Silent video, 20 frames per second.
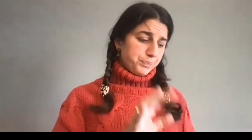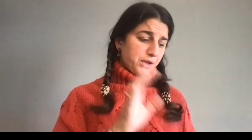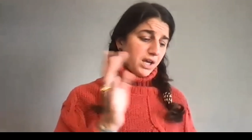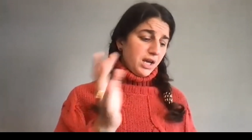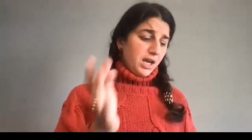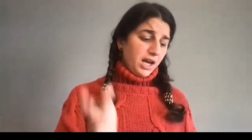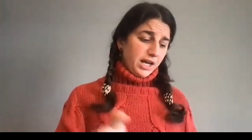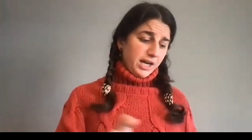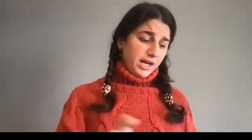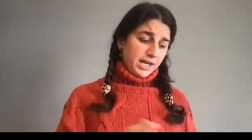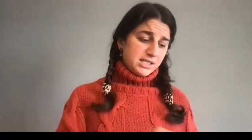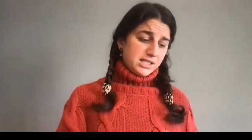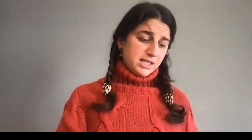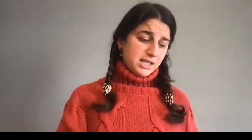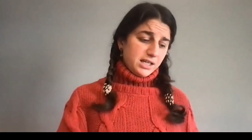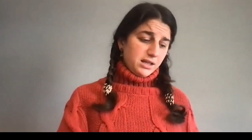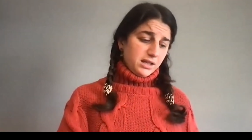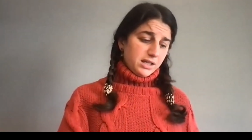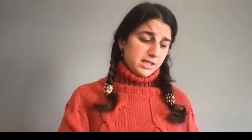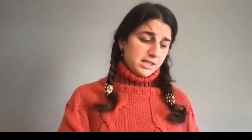I
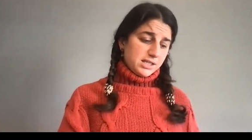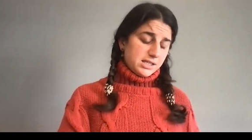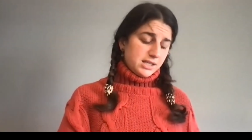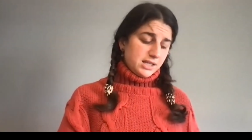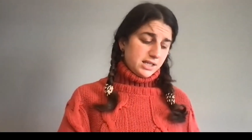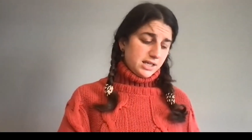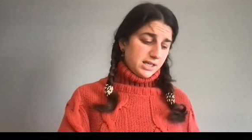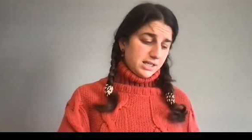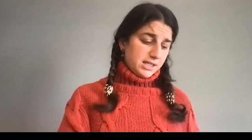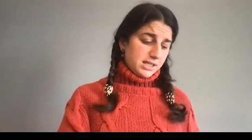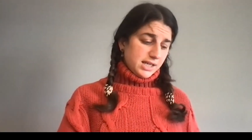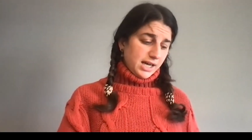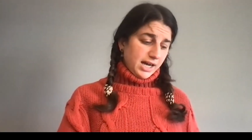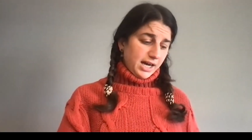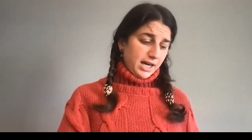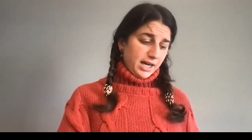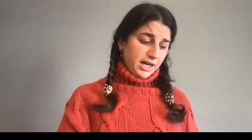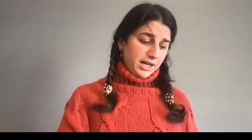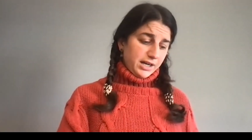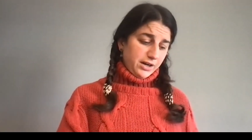did list this
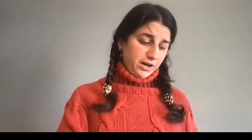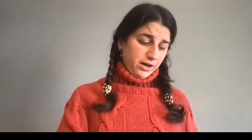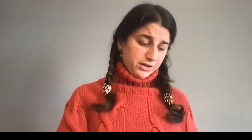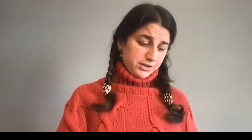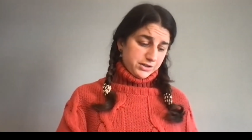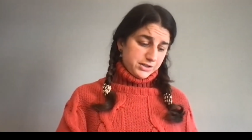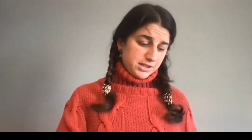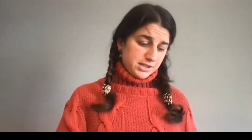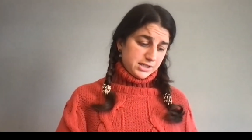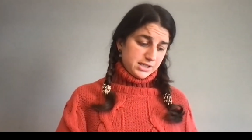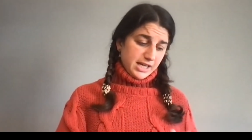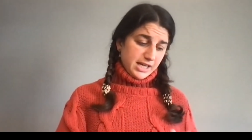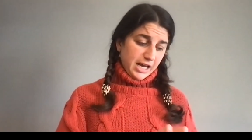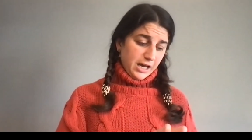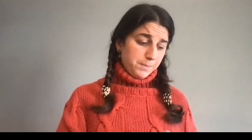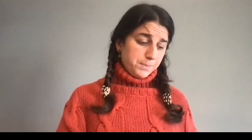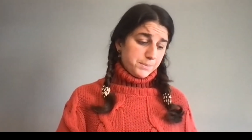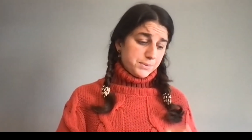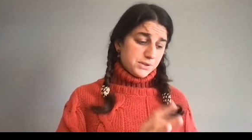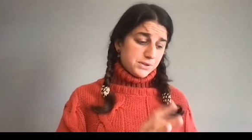on our
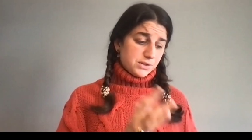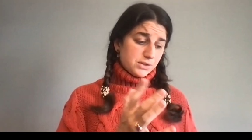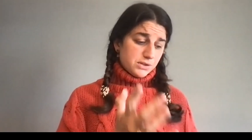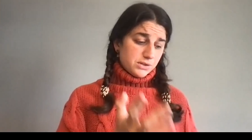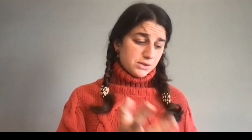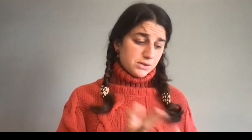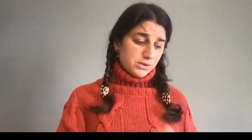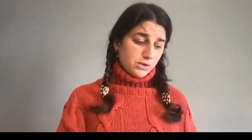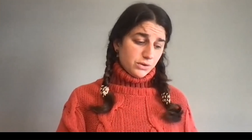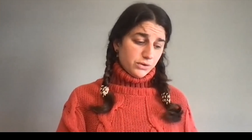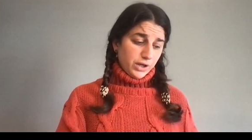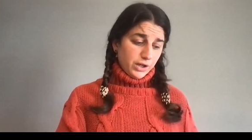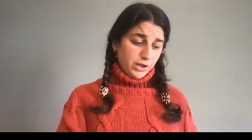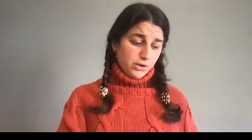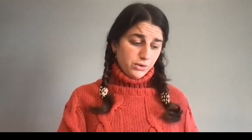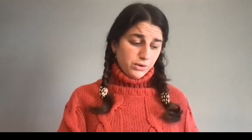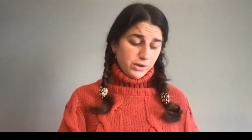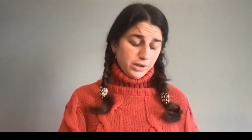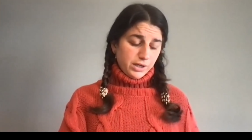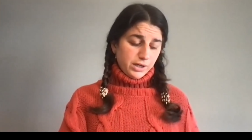steps so that you
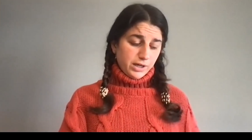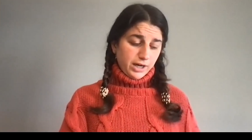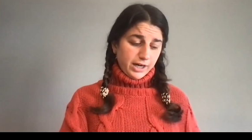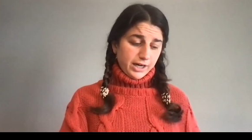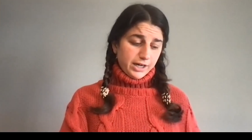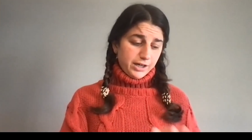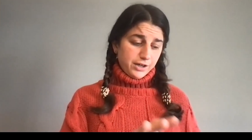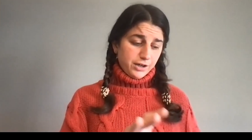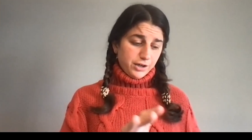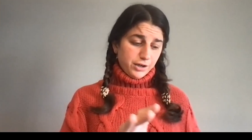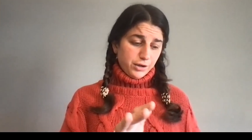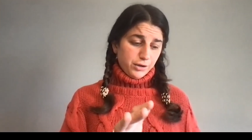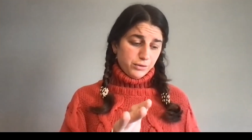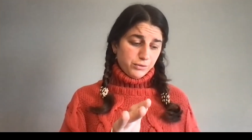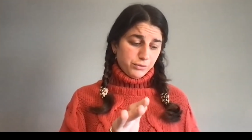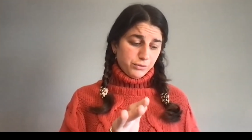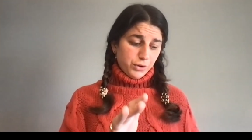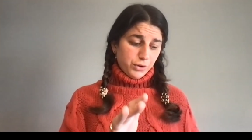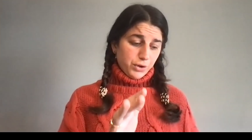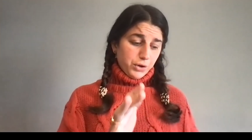can kind
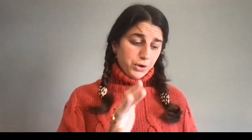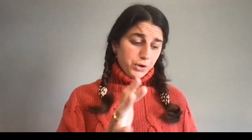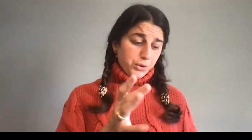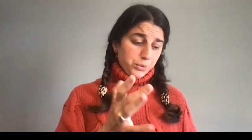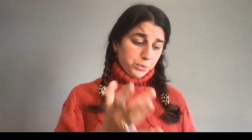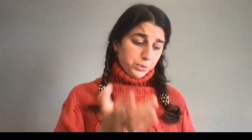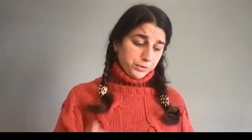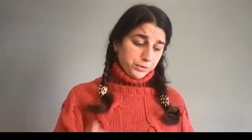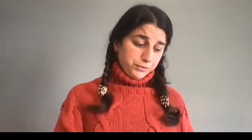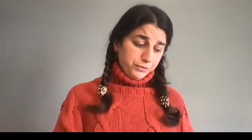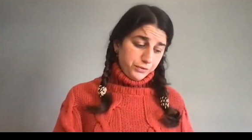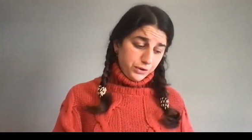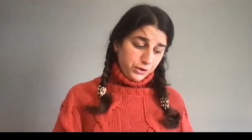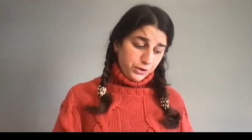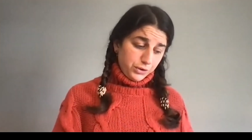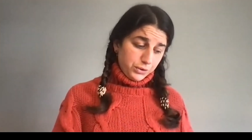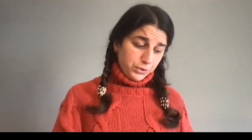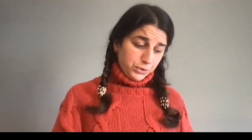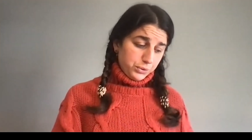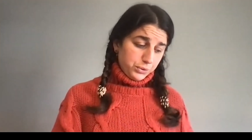of
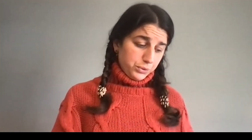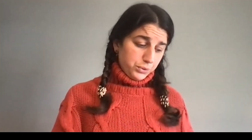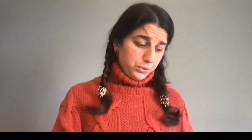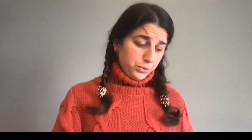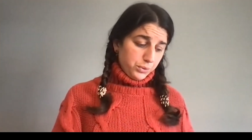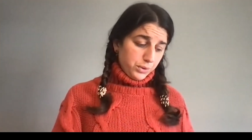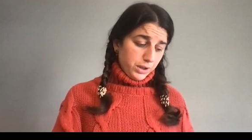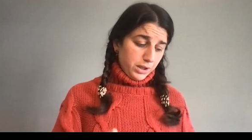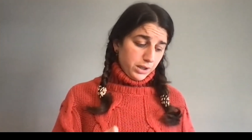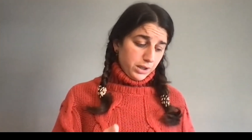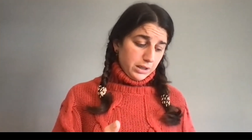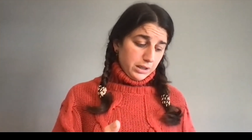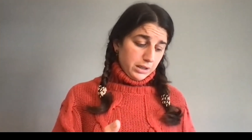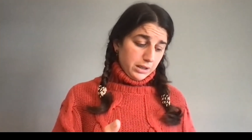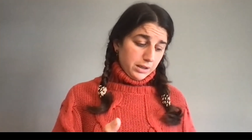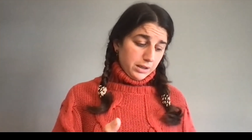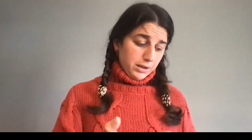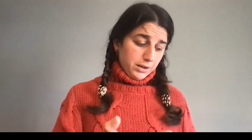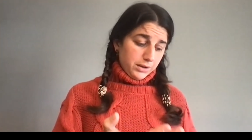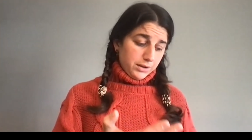review
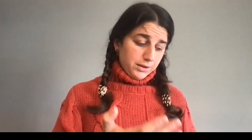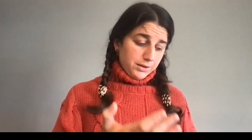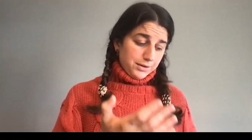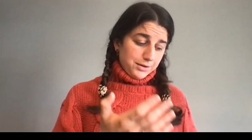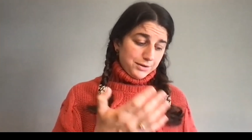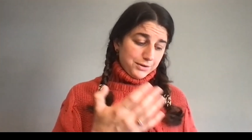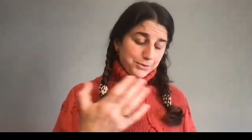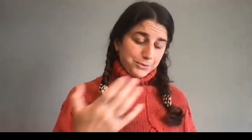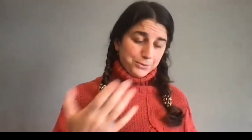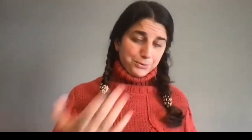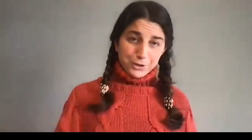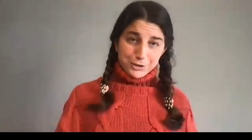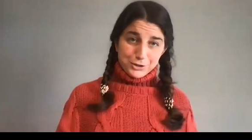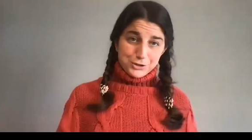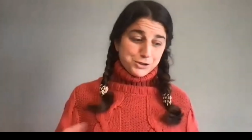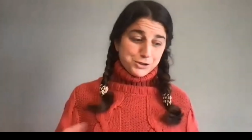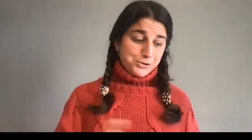what you